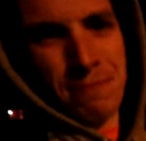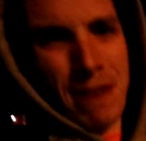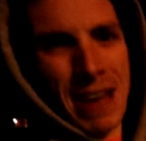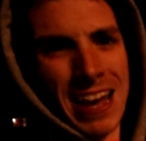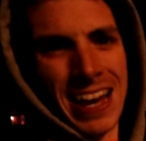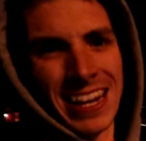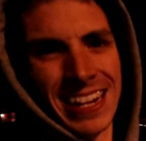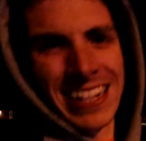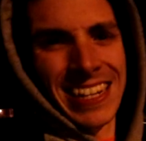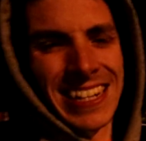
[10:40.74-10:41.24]

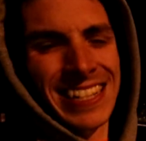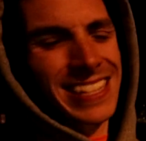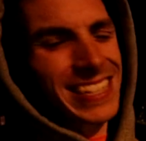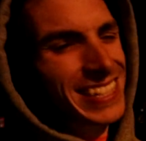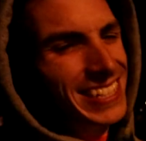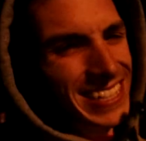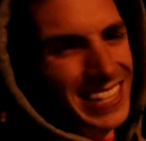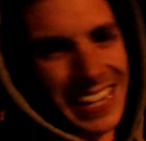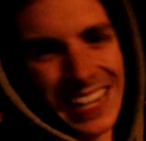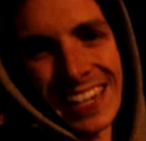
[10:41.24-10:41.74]
mad,
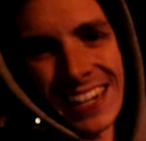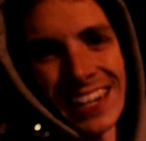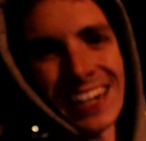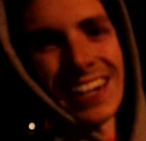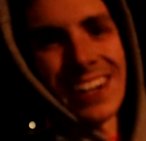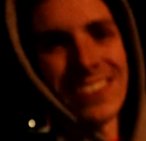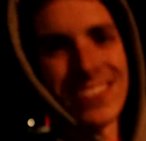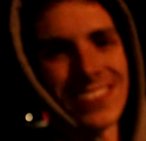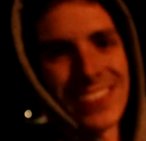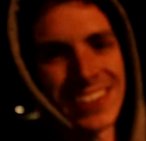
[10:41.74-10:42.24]
just shake it
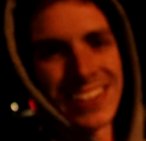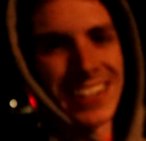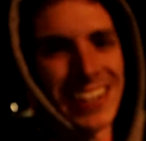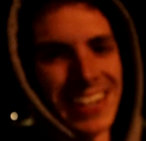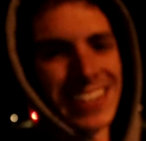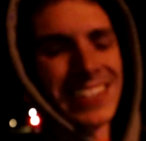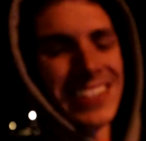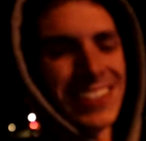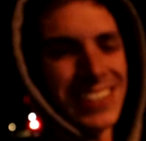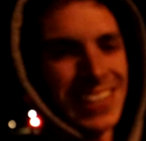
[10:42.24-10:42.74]
off.
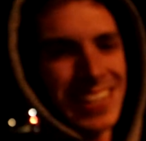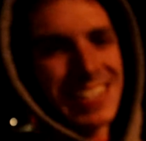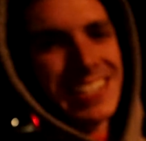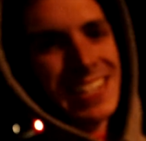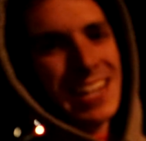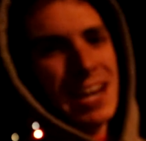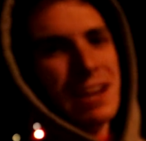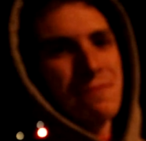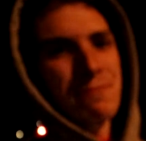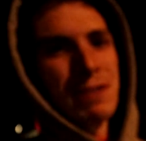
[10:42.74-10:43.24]
Until
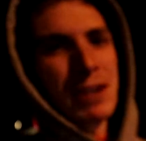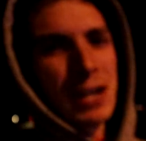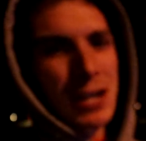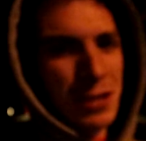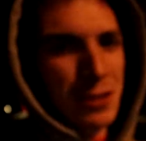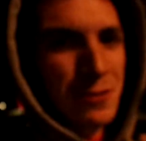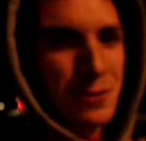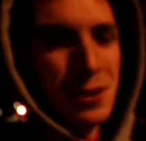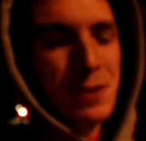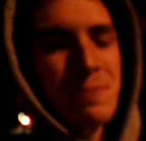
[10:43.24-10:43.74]
next time,
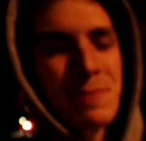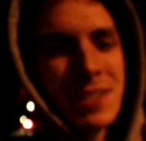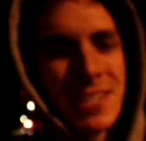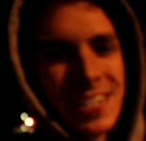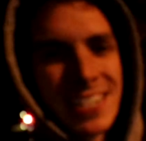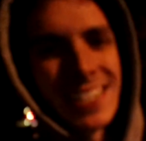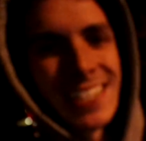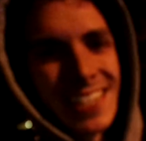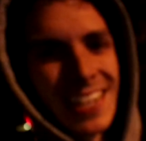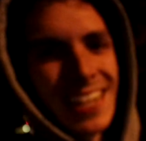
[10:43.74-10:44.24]
3D Machines